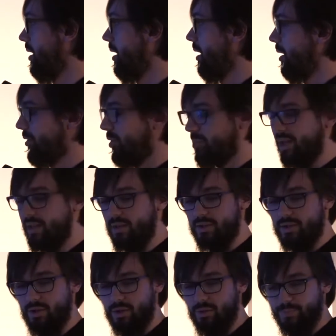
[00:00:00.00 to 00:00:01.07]

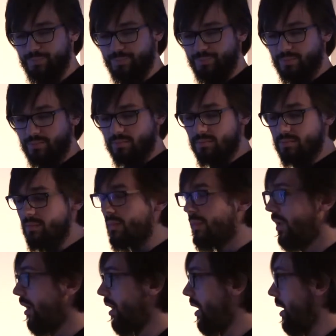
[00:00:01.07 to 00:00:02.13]
automated tool.
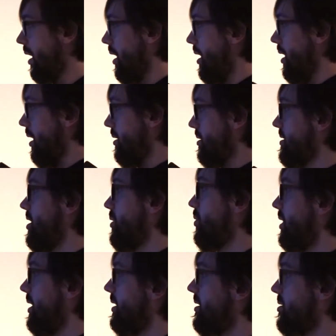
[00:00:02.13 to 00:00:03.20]
So
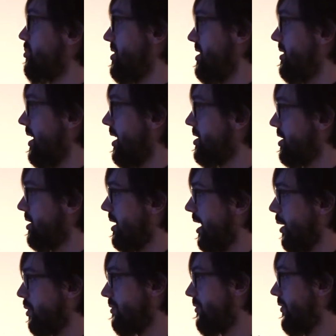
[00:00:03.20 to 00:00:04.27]
in this presentation,
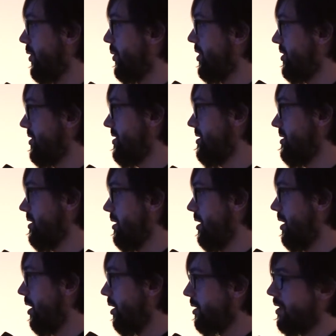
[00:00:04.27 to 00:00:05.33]
I will focus
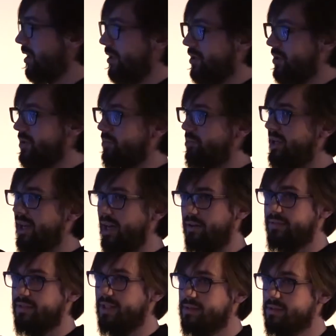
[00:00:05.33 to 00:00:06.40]
only on
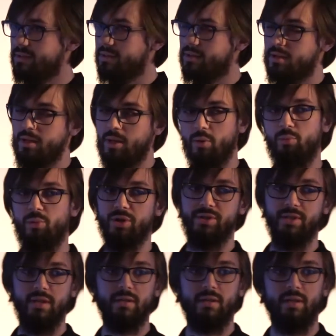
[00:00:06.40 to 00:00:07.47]
behave tests in our
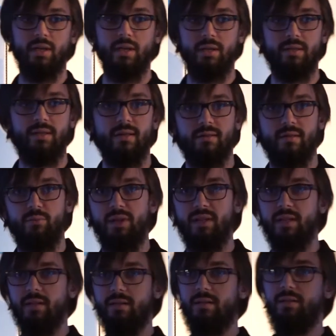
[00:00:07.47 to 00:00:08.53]
project. It doesn't
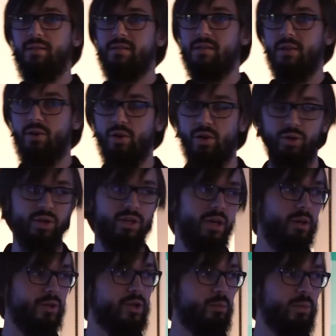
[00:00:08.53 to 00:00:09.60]
mean that these are only
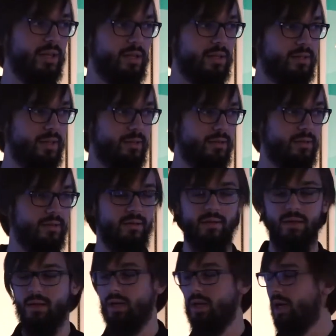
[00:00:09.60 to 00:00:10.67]
automated tests
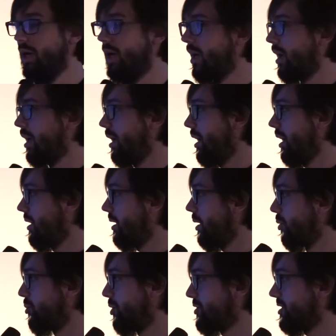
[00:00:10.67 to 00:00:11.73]
in
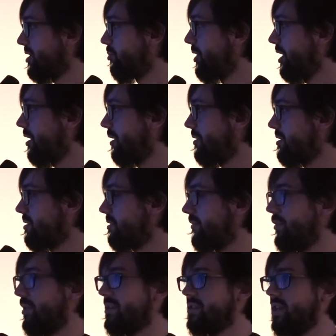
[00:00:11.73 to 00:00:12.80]
our project, because,
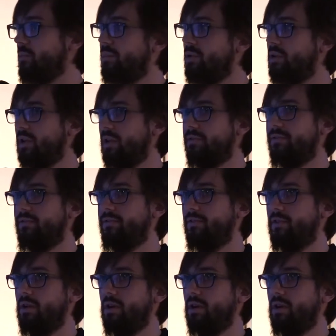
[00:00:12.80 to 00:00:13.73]
for example, if